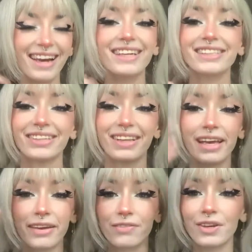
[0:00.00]
So
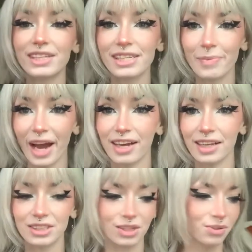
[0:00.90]
like, if you could see my
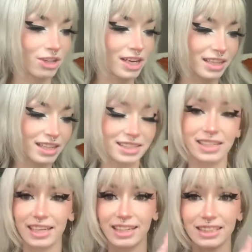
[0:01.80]
eyelash glue or anything, it's
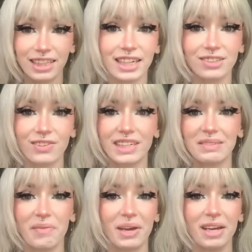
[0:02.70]
because I just finished
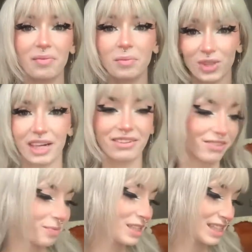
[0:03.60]
my makeup. I'm trying to
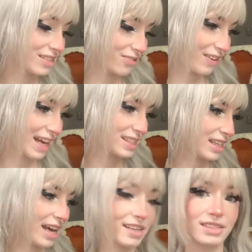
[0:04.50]
film this as fast
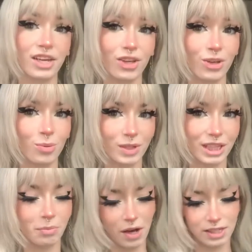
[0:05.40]
as
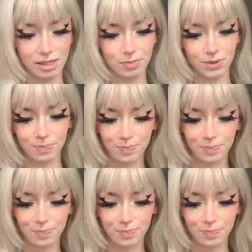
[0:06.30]
humanly possible.